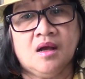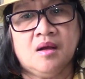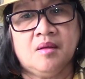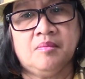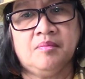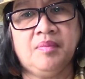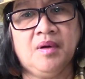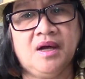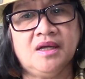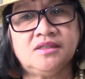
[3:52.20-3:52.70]

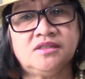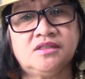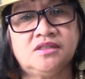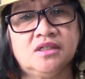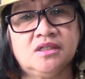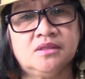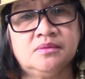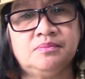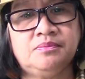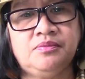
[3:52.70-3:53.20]
But
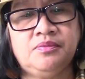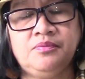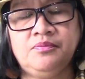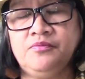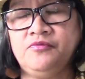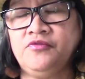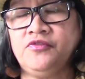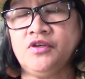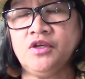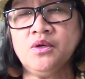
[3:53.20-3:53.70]
the
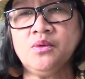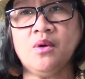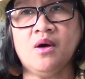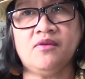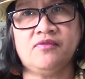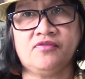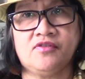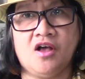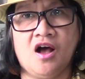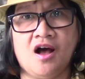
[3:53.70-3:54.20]
view
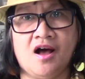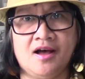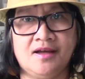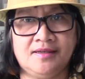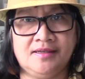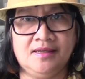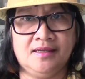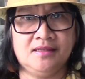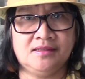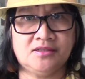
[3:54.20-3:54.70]
of
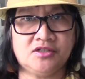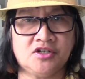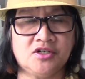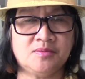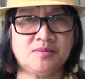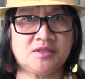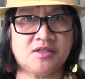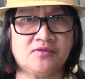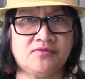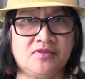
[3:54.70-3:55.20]
God in
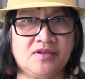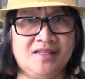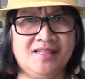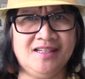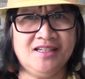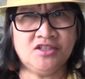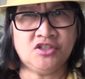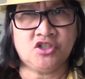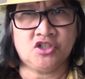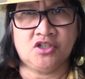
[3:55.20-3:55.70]
terms of
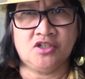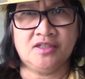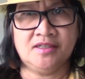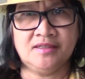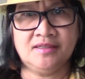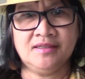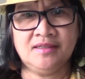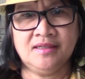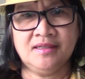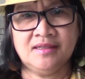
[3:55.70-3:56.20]

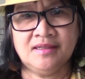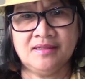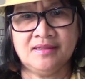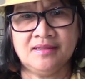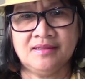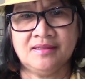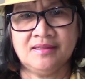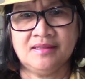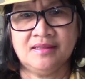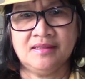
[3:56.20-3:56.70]
religion
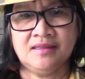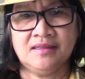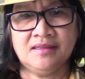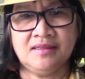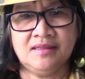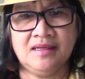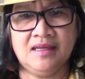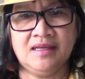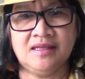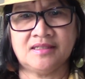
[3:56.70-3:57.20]

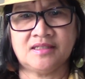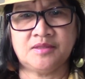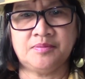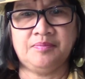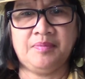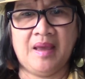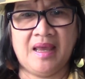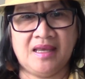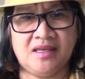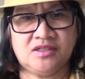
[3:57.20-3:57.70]
is
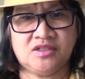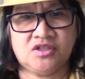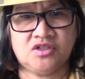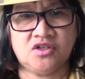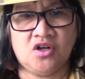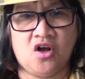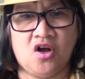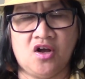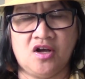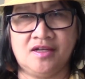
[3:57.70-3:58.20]

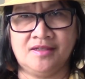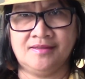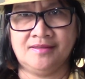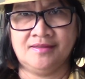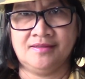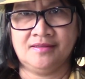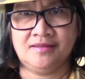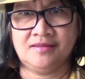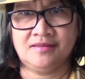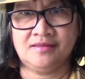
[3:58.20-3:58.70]
based
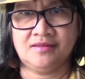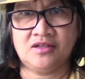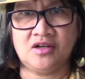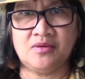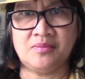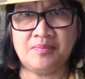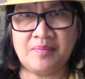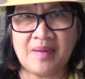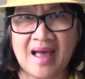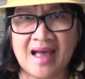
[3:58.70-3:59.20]
on
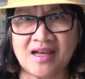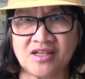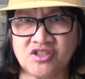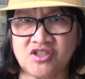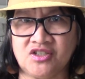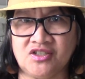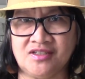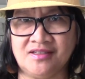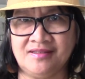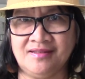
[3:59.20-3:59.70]

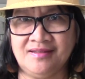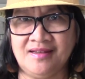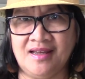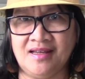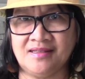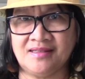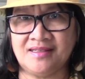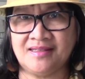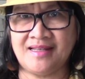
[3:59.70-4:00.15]
compassion and